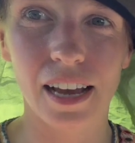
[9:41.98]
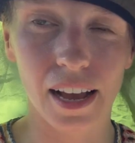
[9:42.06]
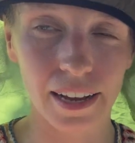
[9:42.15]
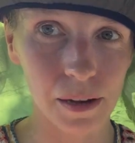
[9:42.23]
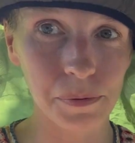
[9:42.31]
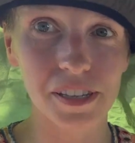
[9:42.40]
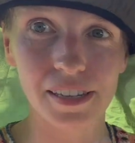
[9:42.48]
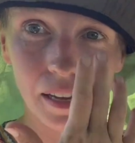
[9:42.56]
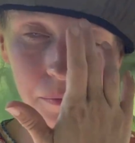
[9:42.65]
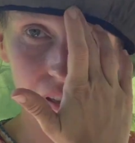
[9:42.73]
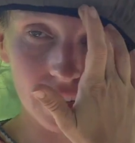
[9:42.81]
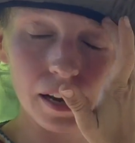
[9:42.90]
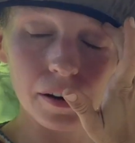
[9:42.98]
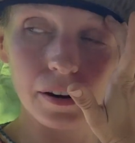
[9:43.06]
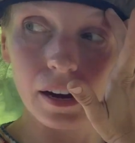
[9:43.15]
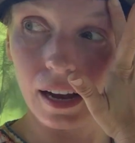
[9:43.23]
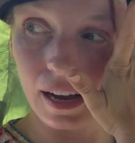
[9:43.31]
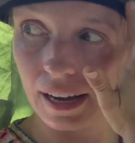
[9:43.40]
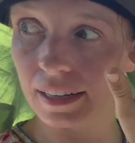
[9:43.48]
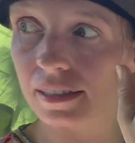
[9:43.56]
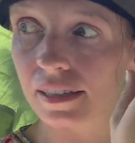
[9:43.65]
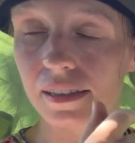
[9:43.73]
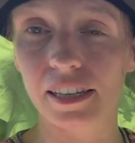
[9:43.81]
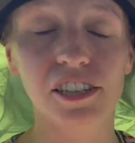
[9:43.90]
a couple of times now, and
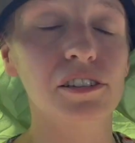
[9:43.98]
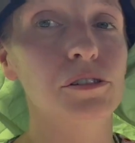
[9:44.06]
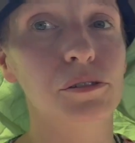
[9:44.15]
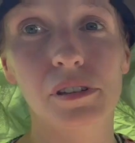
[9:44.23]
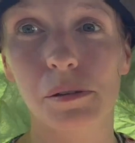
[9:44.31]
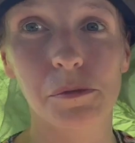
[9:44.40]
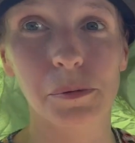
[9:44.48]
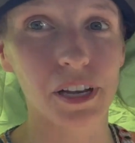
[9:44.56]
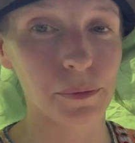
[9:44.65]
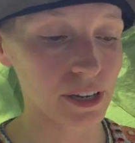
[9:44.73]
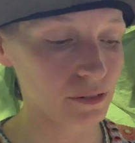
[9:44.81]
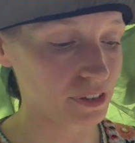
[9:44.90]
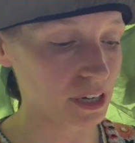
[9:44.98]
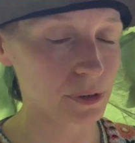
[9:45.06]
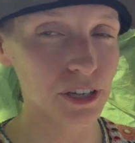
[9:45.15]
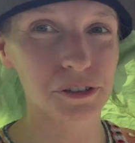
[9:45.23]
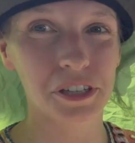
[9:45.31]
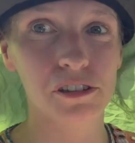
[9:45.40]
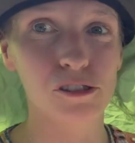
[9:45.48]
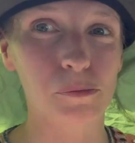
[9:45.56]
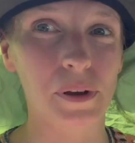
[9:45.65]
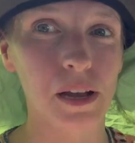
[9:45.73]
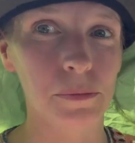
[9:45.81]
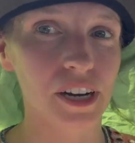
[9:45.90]
they just don't seem to be coming up very well. Only 2 of
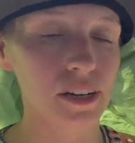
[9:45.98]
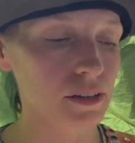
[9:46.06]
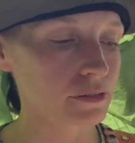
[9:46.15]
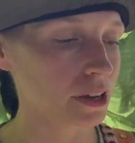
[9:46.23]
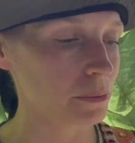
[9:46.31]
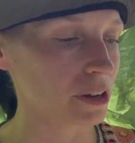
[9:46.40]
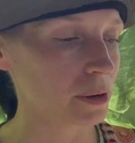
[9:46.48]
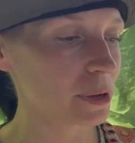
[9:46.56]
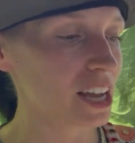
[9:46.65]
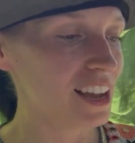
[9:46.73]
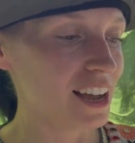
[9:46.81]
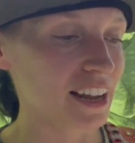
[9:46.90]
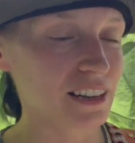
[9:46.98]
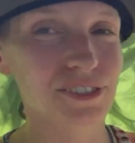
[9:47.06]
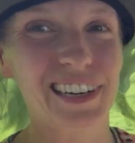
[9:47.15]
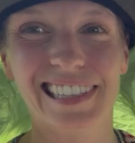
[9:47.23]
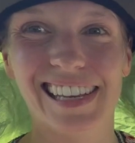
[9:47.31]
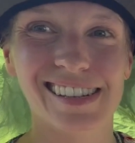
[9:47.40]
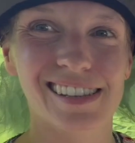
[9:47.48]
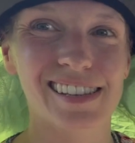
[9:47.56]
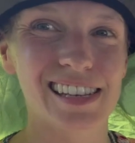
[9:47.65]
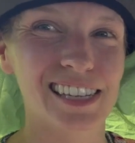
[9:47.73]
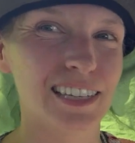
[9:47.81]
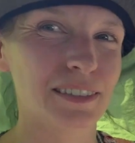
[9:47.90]
my amaranth have come out, and as far as I can
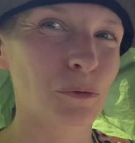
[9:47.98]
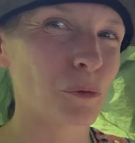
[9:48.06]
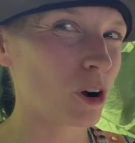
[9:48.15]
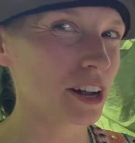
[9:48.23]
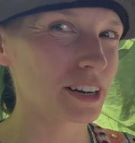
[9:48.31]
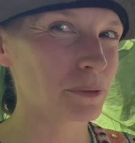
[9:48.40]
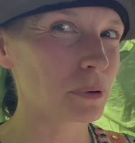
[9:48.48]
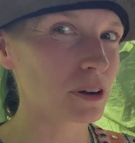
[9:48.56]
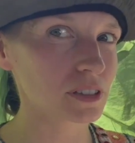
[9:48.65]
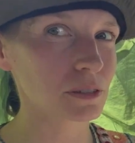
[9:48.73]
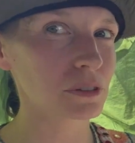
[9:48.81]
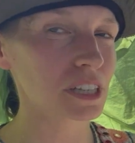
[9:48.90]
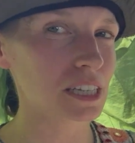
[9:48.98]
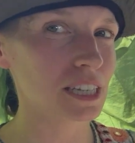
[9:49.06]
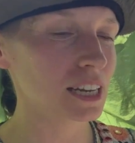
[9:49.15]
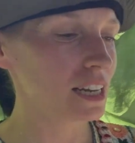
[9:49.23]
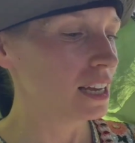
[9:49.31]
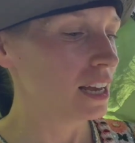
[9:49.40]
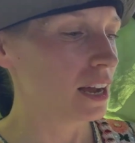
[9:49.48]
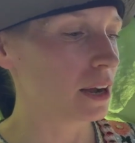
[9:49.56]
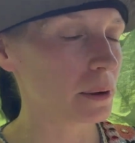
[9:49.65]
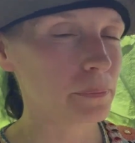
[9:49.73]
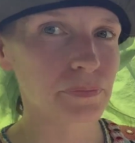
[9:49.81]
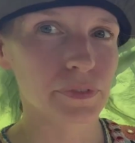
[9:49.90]
see, 1 possibly
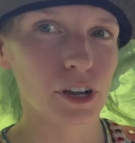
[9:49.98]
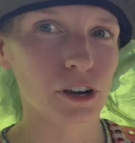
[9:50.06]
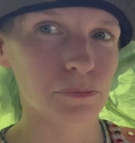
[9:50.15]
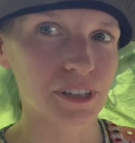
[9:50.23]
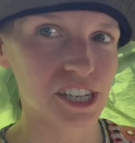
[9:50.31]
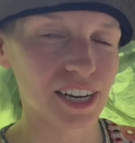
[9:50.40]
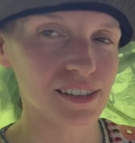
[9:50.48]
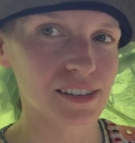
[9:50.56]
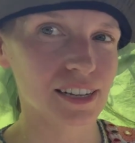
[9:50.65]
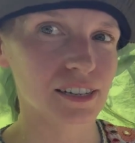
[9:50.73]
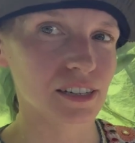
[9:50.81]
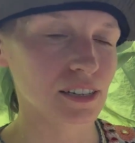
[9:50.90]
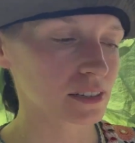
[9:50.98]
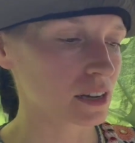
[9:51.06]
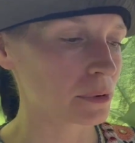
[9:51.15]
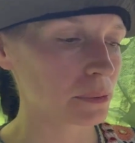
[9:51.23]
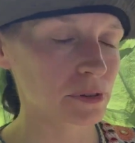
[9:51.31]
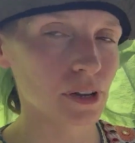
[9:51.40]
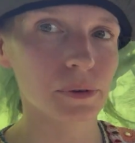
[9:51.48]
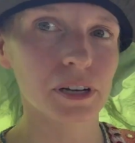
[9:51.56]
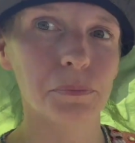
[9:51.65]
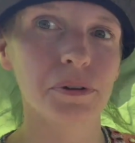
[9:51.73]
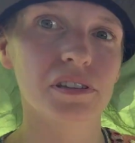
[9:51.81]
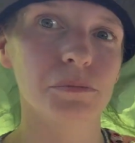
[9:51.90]
of my Chinese lantern has come up. So I'm going to
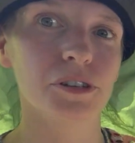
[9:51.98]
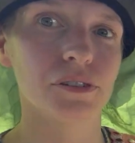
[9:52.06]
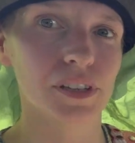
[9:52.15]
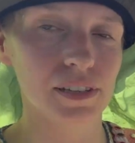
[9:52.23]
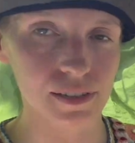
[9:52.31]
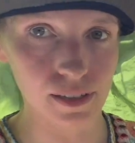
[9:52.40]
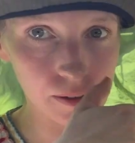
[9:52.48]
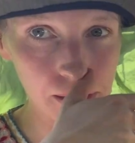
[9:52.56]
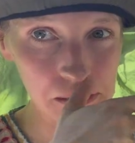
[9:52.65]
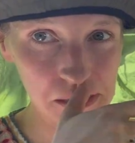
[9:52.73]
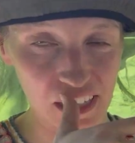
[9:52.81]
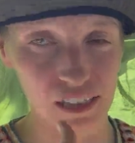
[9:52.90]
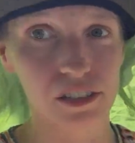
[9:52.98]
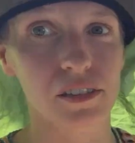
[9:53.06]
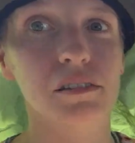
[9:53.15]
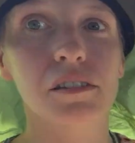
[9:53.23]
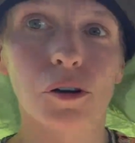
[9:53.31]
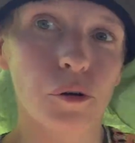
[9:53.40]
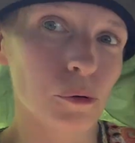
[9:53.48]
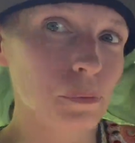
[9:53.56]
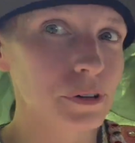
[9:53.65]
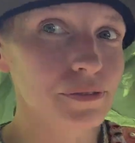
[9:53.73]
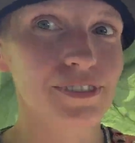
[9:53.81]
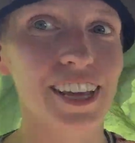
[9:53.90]
put some more of these in the ground and just hope
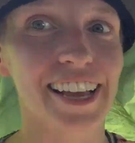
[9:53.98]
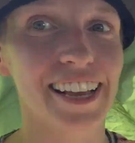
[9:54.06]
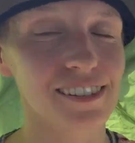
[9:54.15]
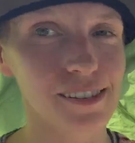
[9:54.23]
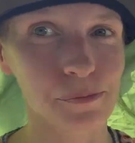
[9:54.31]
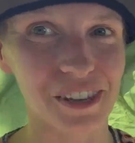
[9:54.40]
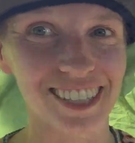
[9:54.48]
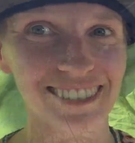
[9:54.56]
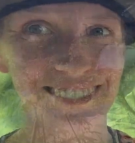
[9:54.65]
that I get something.